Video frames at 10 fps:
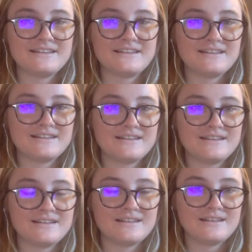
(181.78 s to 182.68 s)

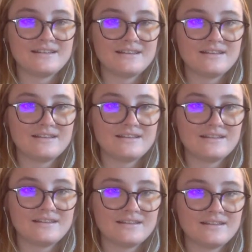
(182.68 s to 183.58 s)

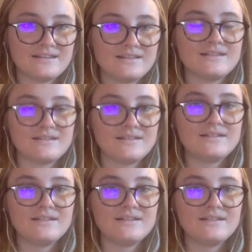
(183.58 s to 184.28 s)
This person isn't speaking.